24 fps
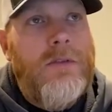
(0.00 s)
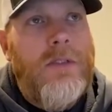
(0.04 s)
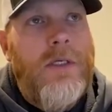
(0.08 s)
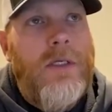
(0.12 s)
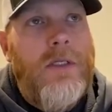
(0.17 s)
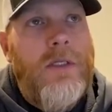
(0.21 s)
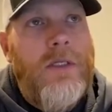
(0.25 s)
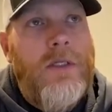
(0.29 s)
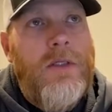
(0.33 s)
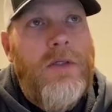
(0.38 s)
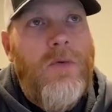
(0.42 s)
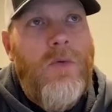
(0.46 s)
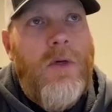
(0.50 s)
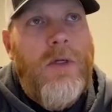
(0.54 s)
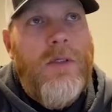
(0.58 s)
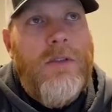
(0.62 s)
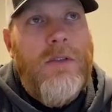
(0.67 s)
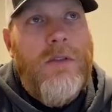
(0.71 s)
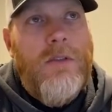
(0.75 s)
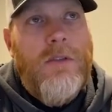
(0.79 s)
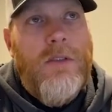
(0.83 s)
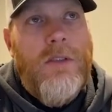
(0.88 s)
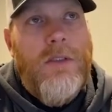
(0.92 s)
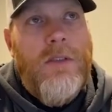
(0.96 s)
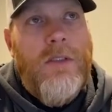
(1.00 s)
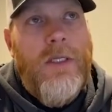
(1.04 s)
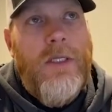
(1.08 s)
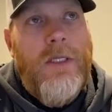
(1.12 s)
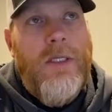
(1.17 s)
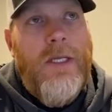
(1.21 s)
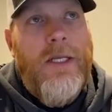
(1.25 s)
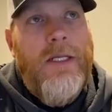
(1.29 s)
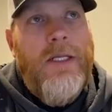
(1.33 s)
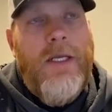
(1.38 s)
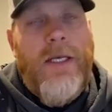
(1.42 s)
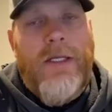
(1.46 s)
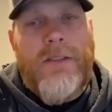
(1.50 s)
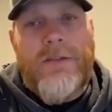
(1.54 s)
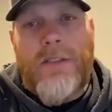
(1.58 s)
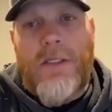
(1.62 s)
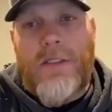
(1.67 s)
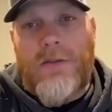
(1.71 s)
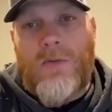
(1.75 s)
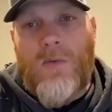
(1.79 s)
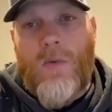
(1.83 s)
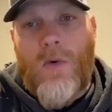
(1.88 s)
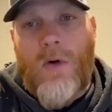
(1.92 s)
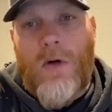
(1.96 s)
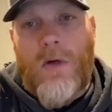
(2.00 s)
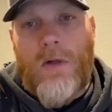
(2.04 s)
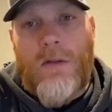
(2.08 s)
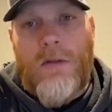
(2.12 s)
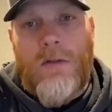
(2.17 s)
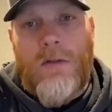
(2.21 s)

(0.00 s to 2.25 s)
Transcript: and then you want to get any excess water